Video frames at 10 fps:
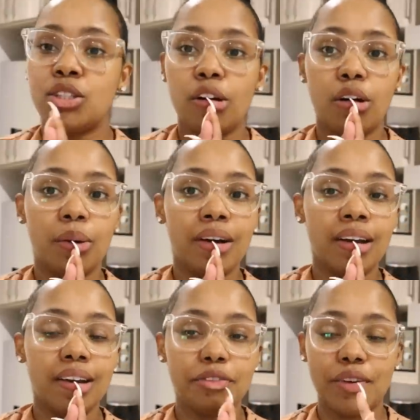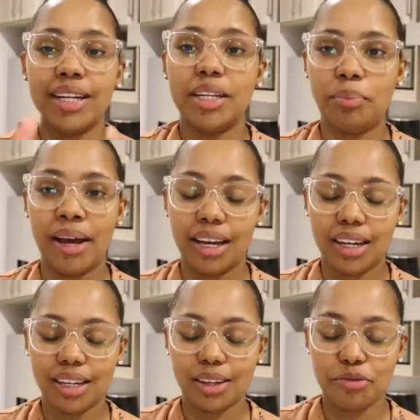So finally
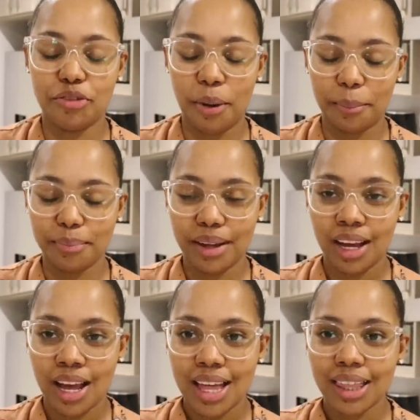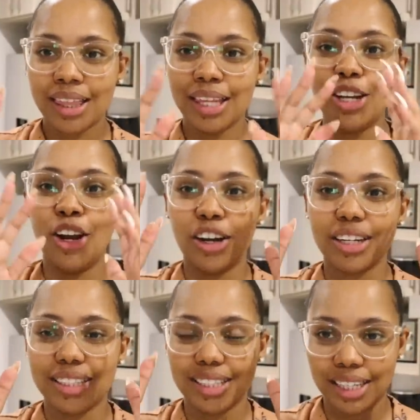back from the
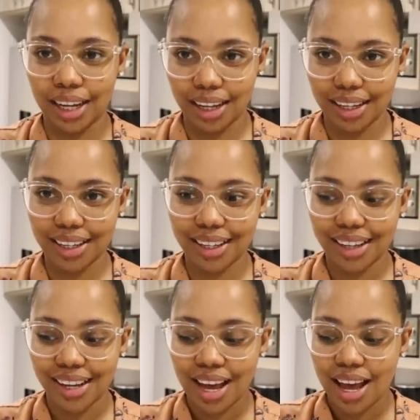longest day.